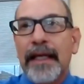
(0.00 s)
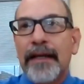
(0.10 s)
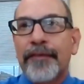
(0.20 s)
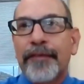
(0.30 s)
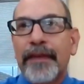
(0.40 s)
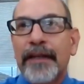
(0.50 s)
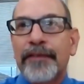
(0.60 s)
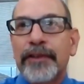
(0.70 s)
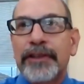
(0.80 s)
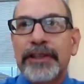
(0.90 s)

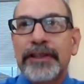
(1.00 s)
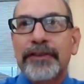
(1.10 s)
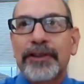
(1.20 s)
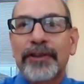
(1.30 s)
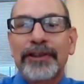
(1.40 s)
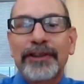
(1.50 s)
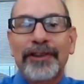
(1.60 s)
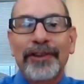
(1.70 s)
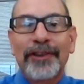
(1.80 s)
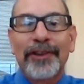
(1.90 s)
If you just
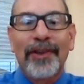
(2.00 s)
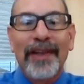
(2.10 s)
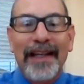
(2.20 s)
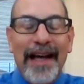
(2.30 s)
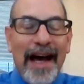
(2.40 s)
search Google,